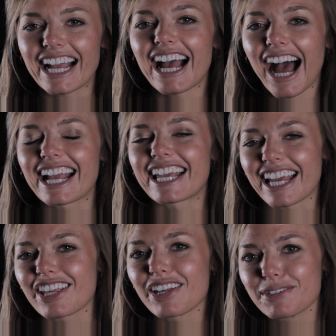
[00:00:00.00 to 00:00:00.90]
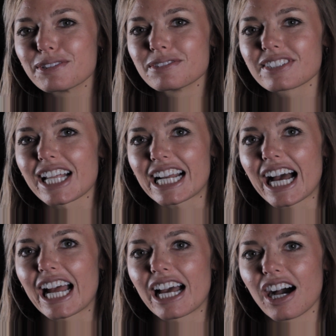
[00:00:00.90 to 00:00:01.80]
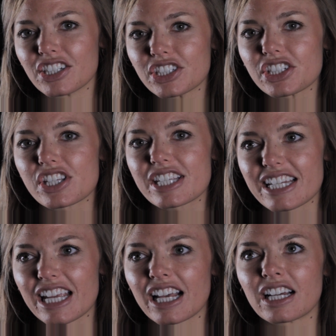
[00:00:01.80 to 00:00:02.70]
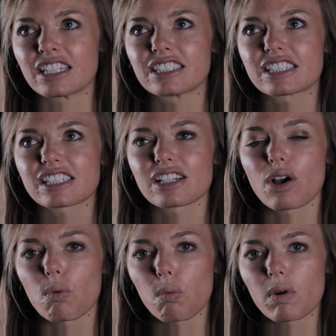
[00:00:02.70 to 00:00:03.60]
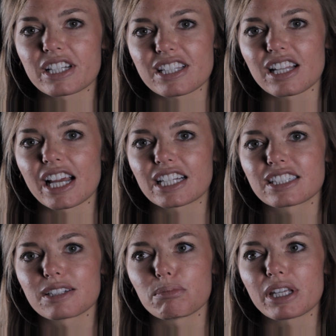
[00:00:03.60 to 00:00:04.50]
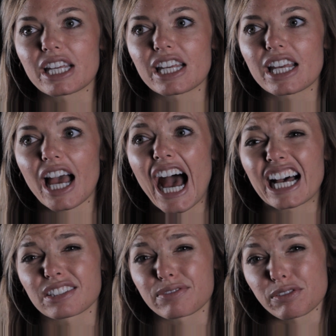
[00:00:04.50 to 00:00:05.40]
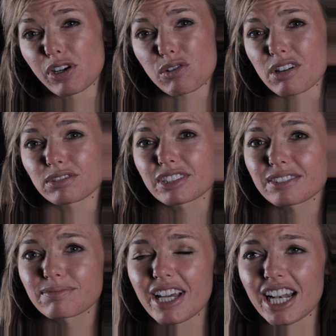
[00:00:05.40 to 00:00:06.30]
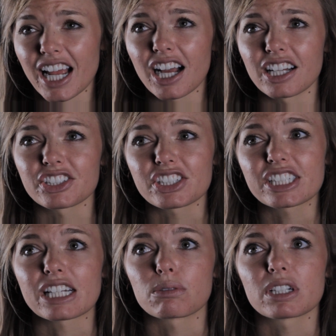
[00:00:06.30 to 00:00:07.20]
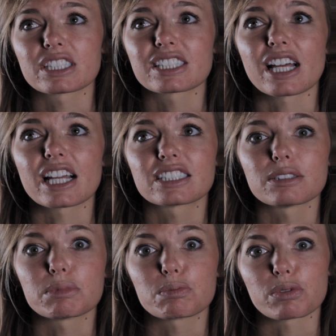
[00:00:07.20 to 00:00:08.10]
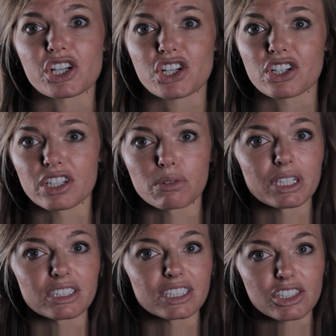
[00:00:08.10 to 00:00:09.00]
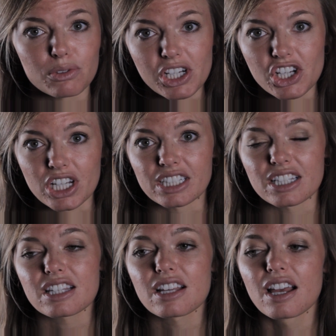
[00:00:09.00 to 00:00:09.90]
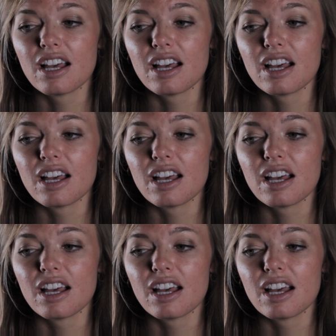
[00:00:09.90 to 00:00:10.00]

I, I get you. Like, I understand what it's like to be asked for photos, and I understand what it's like to be pressured into weird situations.